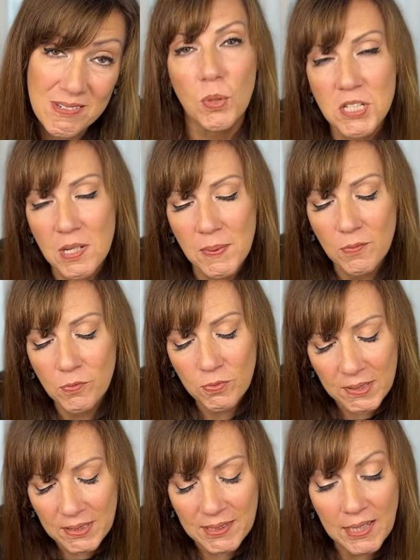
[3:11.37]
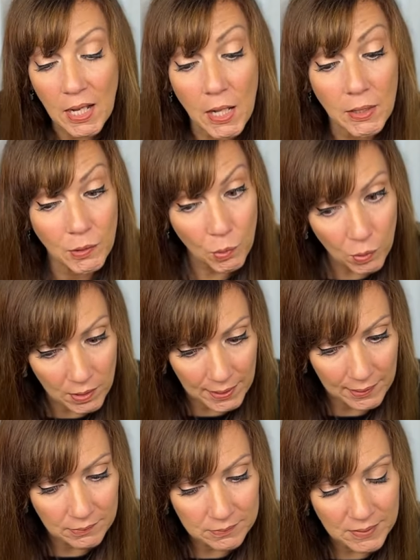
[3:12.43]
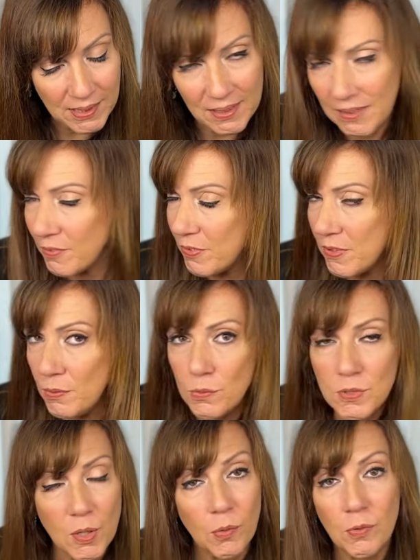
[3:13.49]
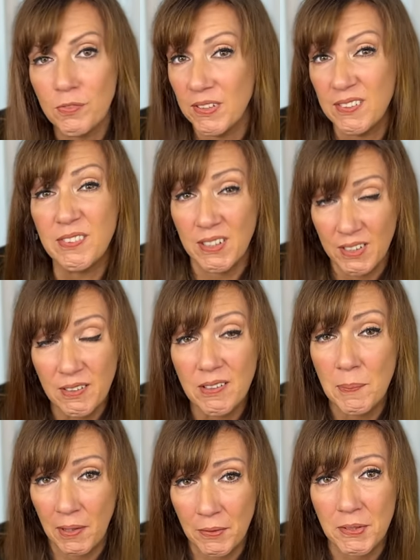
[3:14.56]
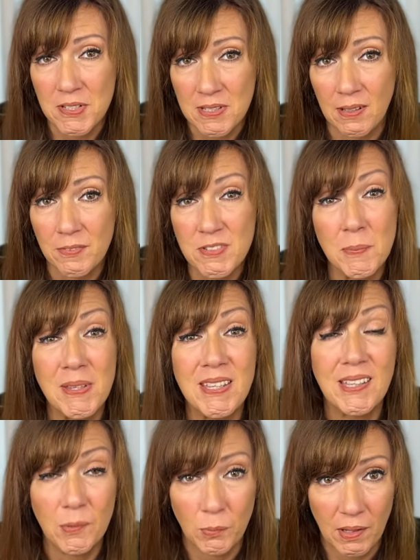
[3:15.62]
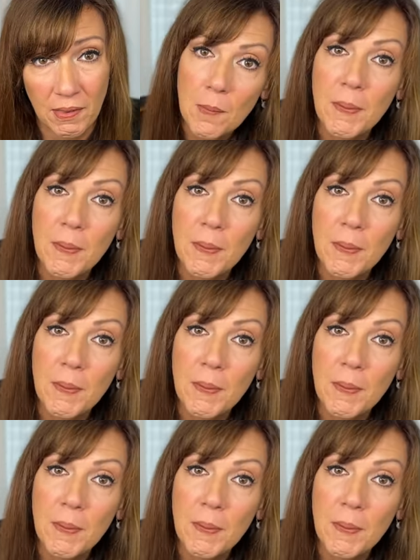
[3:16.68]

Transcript: which can be really alluring if you don't feel very good about yourself to begin with.